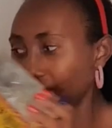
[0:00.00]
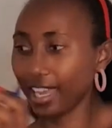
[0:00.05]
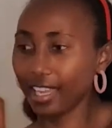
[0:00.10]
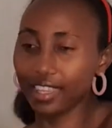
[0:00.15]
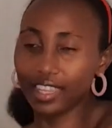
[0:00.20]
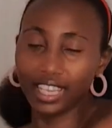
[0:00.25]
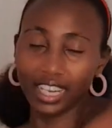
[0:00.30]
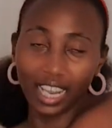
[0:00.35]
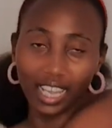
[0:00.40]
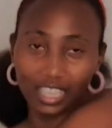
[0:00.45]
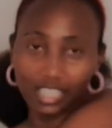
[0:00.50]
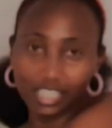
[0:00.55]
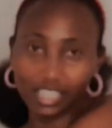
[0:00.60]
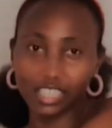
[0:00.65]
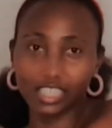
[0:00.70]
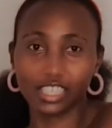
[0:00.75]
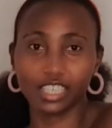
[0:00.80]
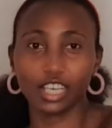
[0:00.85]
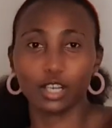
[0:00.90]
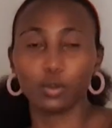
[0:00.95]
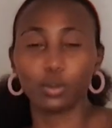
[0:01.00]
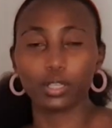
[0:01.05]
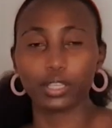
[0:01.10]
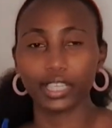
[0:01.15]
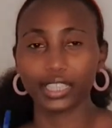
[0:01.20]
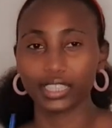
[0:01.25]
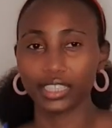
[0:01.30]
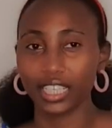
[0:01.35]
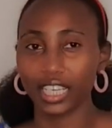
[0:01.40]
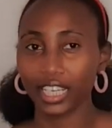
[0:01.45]
The last steel wool that
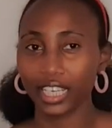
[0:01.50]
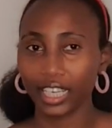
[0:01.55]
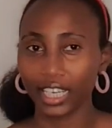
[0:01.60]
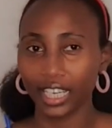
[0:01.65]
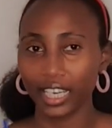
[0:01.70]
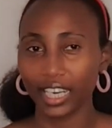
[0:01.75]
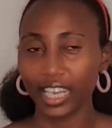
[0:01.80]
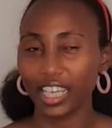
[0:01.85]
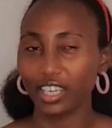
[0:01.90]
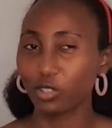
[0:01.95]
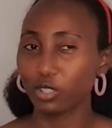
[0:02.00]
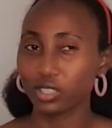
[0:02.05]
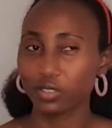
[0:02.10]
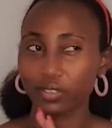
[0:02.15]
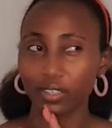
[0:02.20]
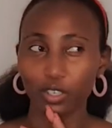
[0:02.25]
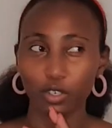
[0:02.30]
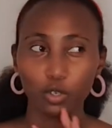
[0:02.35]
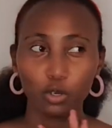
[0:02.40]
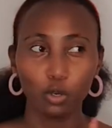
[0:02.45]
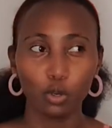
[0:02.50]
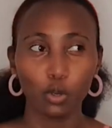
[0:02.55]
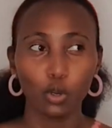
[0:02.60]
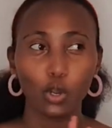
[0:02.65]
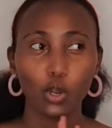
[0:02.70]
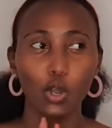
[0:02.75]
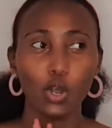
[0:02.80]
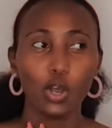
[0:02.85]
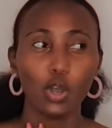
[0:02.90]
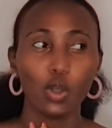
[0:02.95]
ended, I don't even know
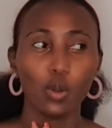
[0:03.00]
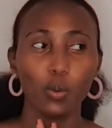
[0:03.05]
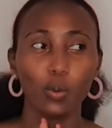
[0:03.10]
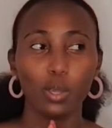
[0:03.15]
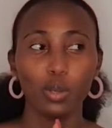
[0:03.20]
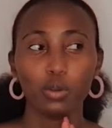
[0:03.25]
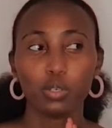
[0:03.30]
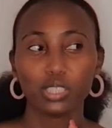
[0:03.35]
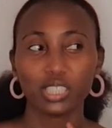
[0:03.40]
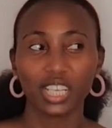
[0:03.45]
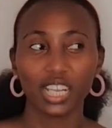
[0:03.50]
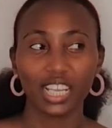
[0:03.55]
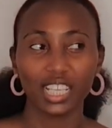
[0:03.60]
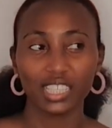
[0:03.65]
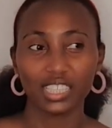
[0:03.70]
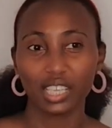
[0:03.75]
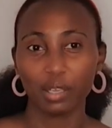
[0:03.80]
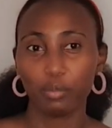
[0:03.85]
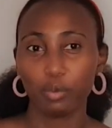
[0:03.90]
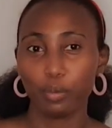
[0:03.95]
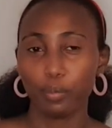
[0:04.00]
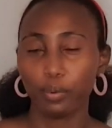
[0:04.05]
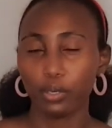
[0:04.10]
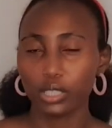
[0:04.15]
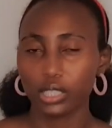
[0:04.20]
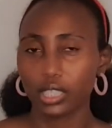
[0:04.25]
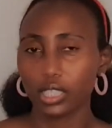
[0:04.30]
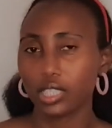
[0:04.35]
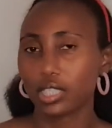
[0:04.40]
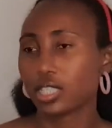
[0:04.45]
when was the last time we bought
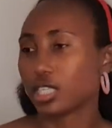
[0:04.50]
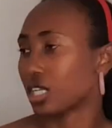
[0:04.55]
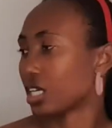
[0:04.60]
it.